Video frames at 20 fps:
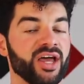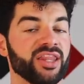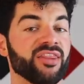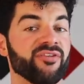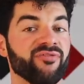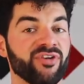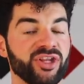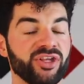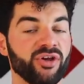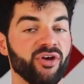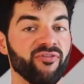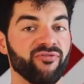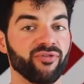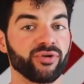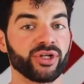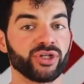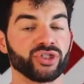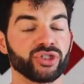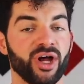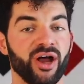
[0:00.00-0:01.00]
The video
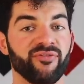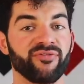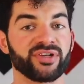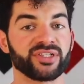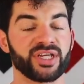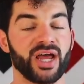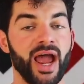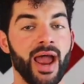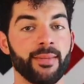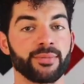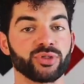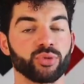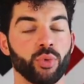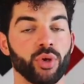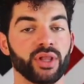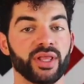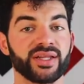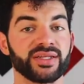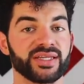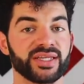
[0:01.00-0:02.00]
footage oftentimes
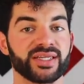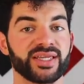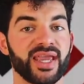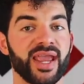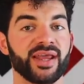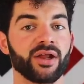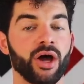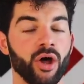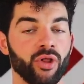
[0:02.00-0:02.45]
will indicate